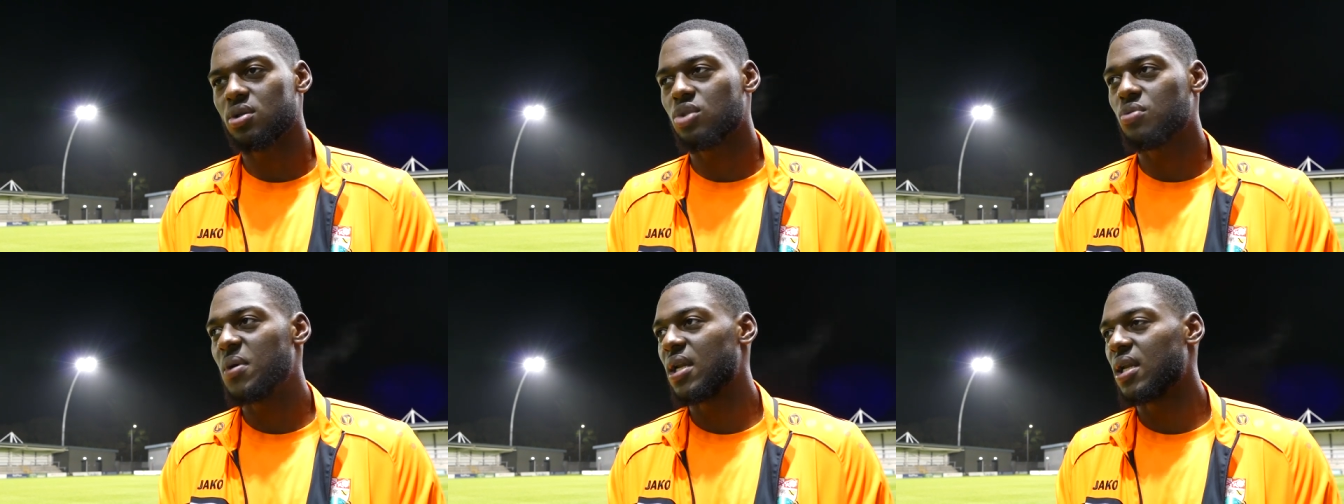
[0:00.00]

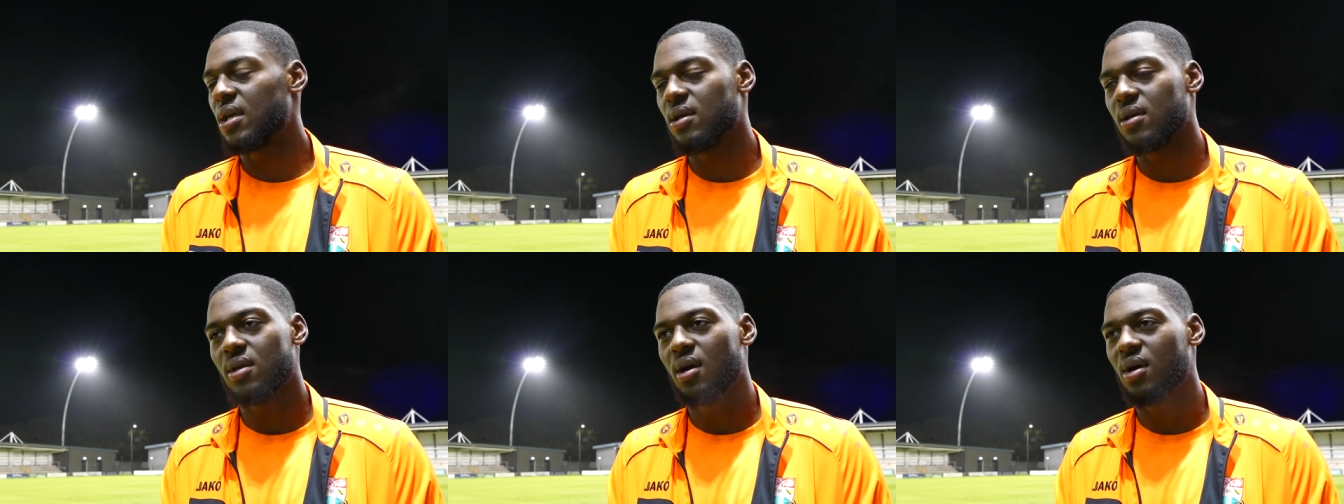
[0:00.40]

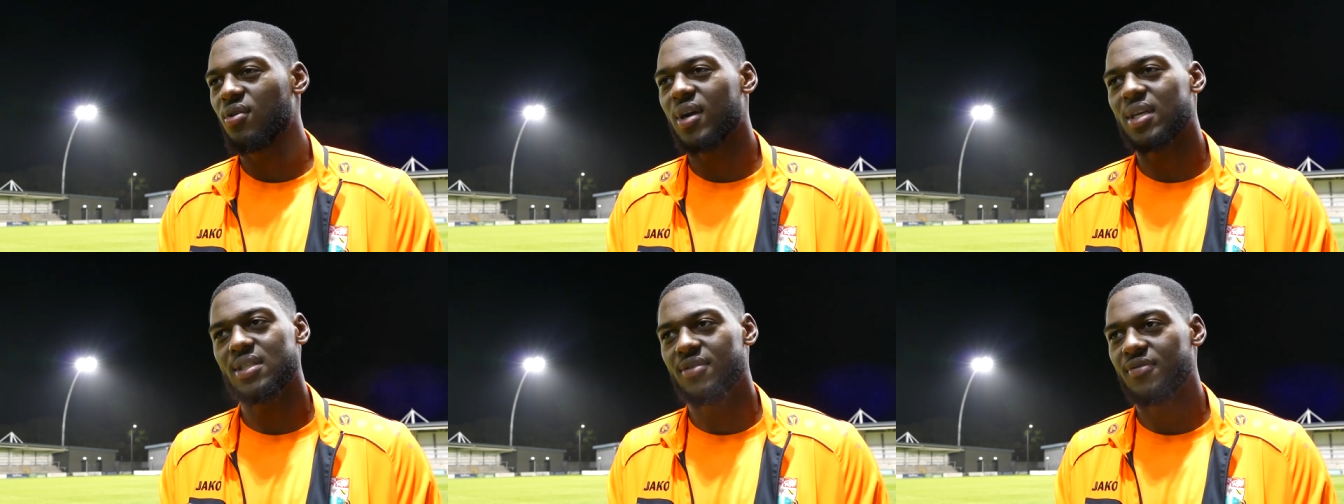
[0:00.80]
Sweeney
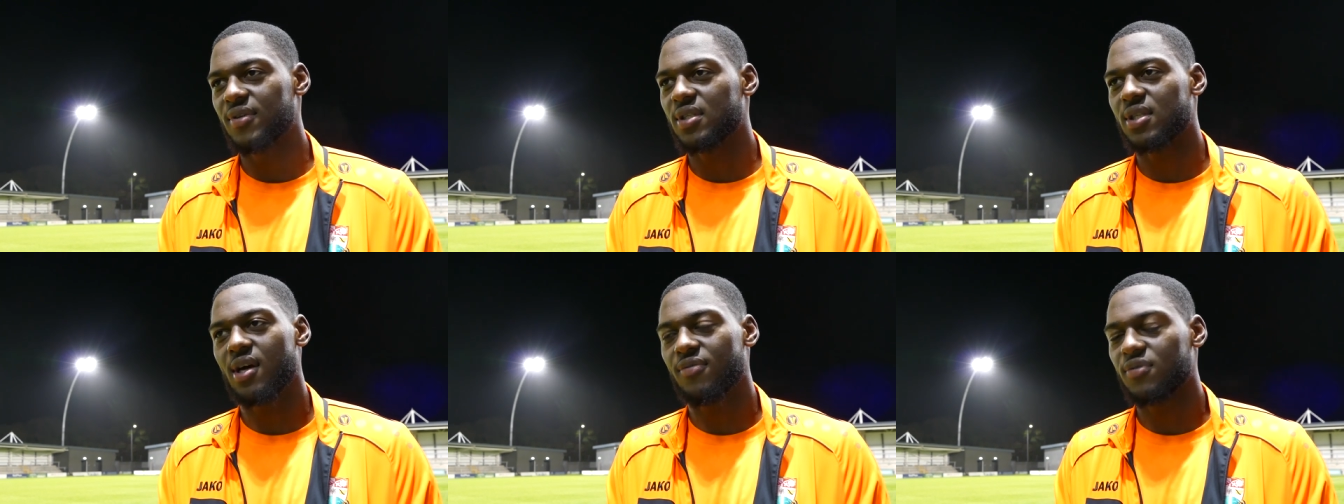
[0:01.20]
aggressive and
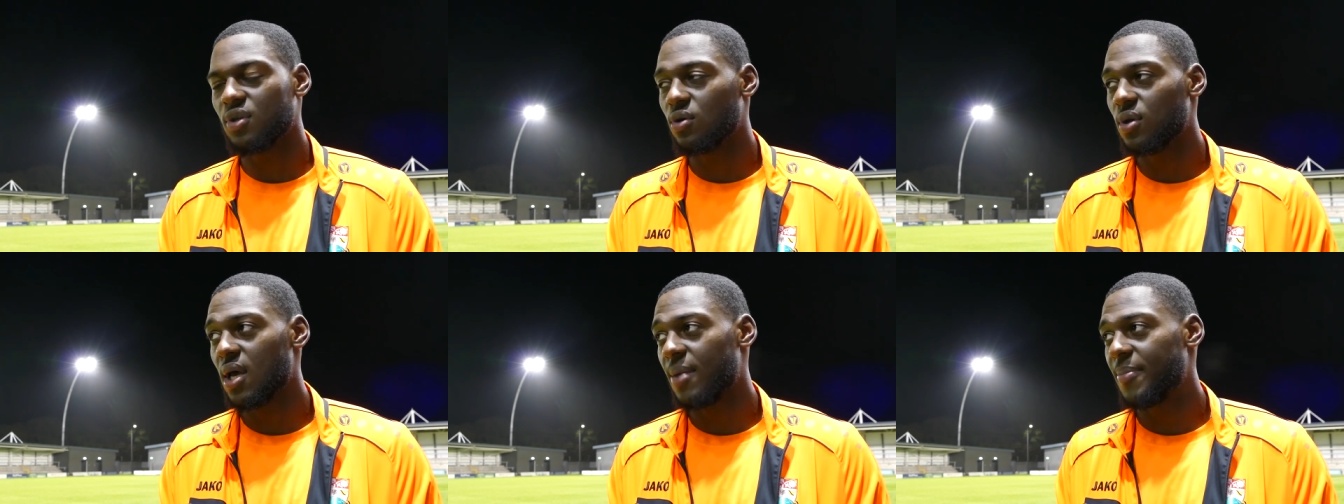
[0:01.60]
stuff.
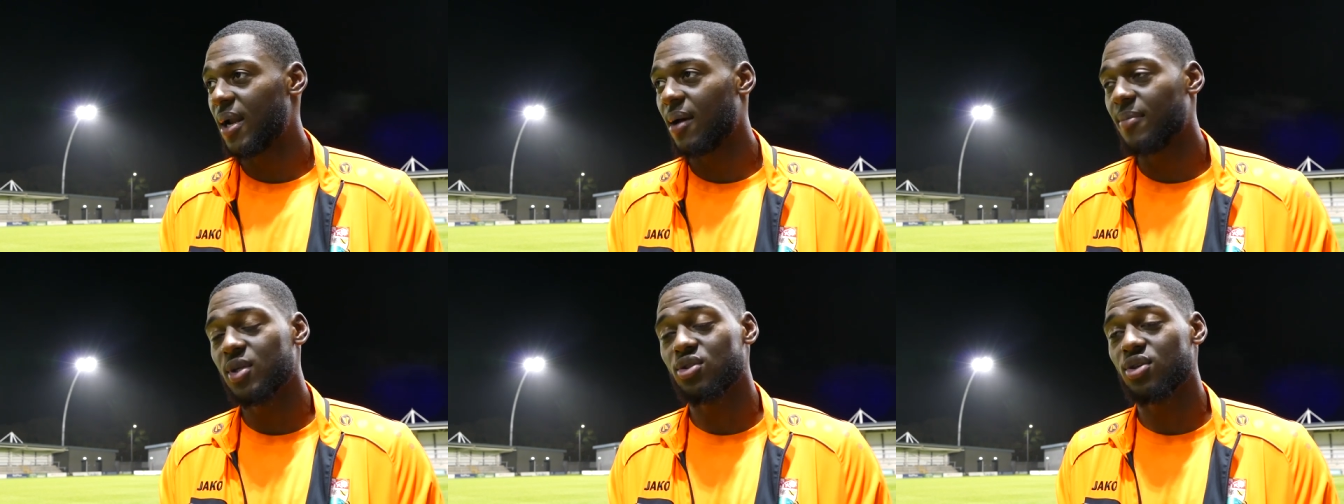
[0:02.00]
So yeah, man,
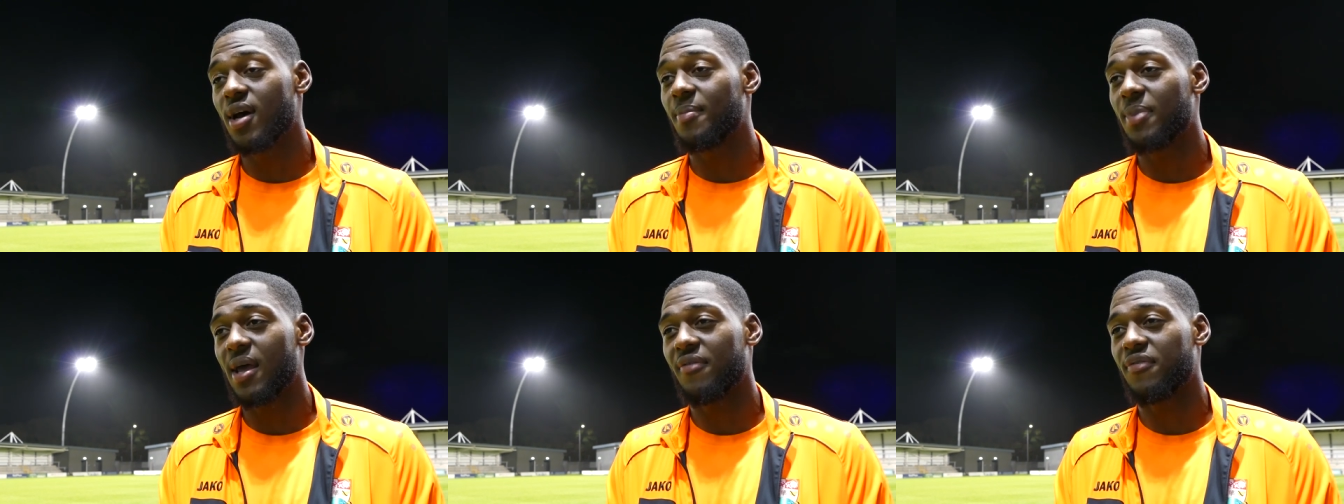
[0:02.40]
I'm
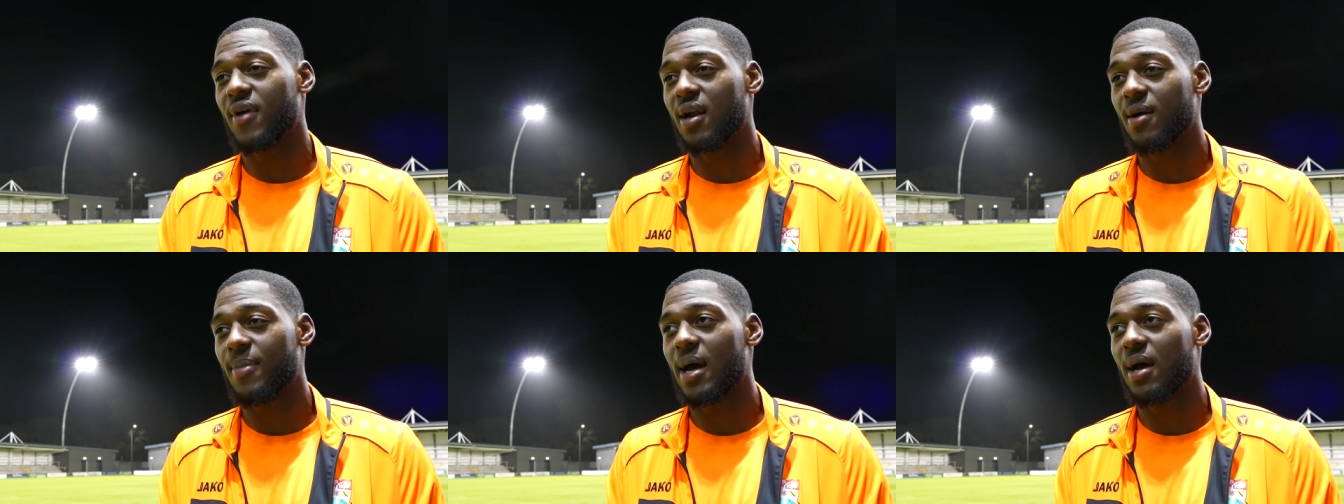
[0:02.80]
enjoying playing three
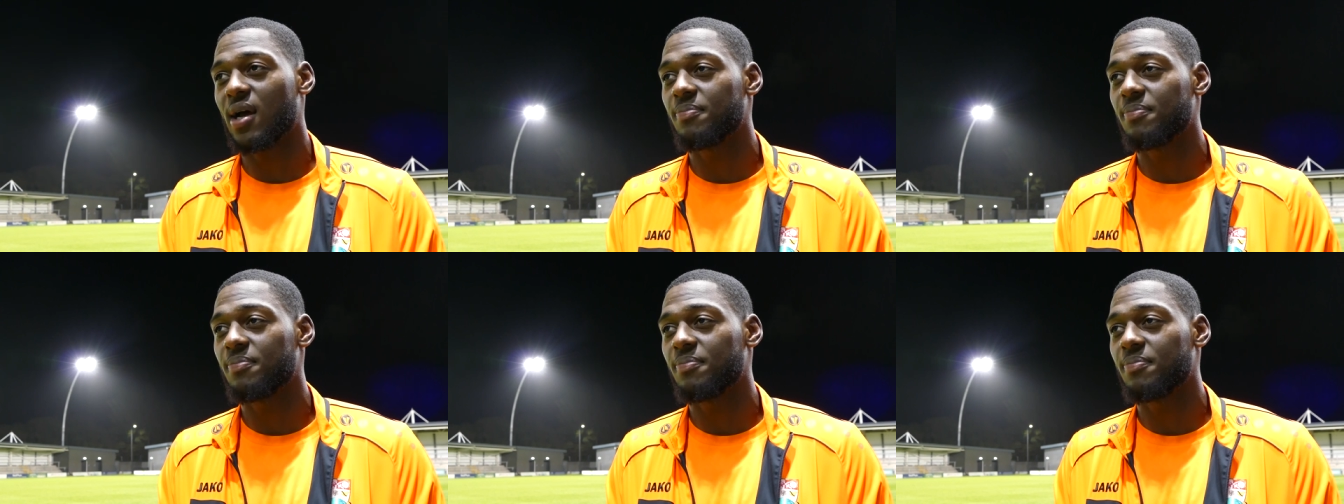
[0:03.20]
at the back.